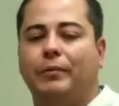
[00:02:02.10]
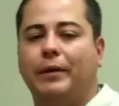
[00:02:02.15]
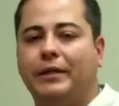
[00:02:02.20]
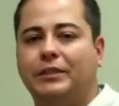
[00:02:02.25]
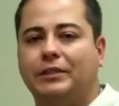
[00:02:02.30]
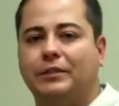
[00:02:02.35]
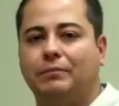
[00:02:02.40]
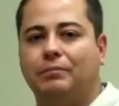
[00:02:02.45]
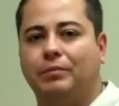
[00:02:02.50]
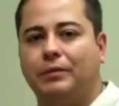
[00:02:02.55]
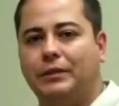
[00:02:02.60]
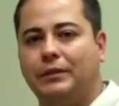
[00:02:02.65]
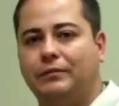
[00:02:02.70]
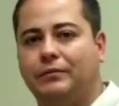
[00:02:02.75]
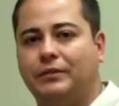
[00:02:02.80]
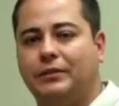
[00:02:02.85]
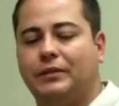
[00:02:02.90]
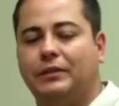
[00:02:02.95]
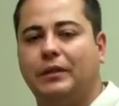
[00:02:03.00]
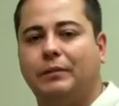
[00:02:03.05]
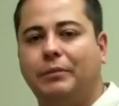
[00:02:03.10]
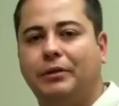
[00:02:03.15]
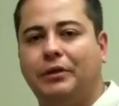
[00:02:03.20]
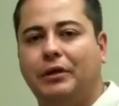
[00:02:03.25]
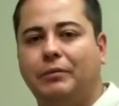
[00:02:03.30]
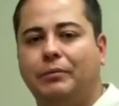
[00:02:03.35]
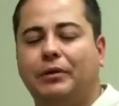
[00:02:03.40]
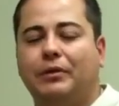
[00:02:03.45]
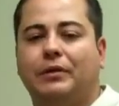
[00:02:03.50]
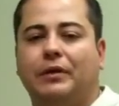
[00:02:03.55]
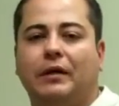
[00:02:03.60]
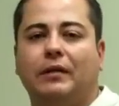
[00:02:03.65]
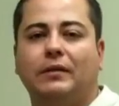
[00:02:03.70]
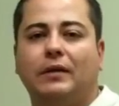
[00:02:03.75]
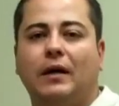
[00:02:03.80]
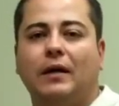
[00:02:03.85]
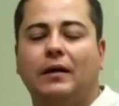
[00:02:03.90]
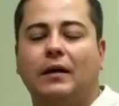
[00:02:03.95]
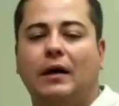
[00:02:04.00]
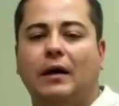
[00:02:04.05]
information, please visit
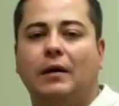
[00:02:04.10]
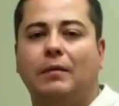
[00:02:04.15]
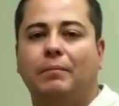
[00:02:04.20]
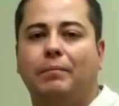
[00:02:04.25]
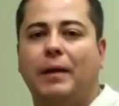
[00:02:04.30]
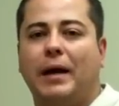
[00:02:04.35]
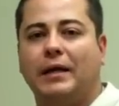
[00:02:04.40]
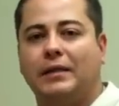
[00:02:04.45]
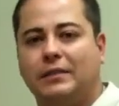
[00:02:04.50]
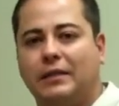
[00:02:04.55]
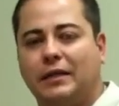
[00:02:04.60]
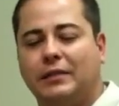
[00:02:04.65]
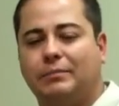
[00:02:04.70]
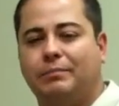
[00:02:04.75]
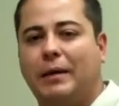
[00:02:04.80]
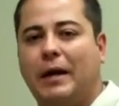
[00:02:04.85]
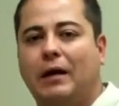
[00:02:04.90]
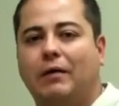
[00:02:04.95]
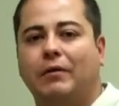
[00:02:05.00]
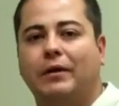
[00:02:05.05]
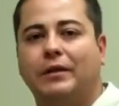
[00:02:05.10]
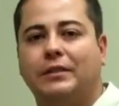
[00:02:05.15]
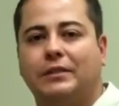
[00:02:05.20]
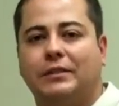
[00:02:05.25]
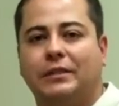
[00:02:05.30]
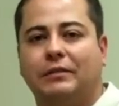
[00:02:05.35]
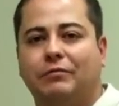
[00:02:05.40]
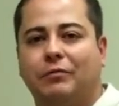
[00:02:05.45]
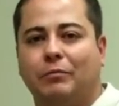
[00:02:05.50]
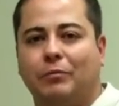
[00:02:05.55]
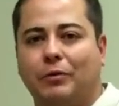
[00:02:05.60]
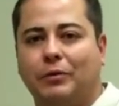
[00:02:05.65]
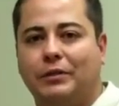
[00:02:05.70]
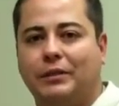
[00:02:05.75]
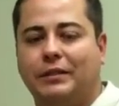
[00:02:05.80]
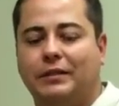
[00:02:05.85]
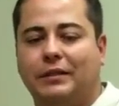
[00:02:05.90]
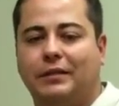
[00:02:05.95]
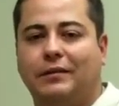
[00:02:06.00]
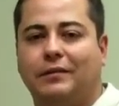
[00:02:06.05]
www.dell.com backslash poweredgec for
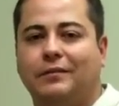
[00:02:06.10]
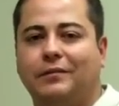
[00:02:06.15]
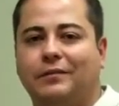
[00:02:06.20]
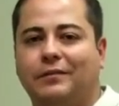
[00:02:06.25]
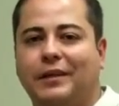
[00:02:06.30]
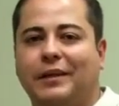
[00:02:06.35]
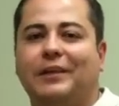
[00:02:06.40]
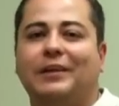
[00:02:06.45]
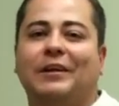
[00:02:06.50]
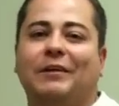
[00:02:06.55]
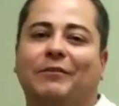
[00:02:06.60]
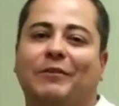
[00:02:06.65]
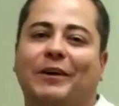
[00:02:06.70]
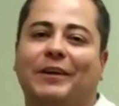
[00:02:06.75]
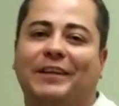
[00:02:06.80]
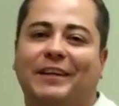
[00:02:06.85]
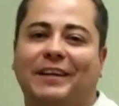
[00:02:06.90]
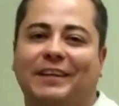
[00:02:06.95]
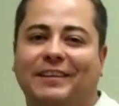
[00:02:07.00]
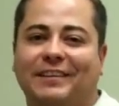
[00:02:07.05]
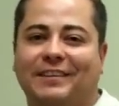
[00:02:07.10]
more detail. Thank you and have a great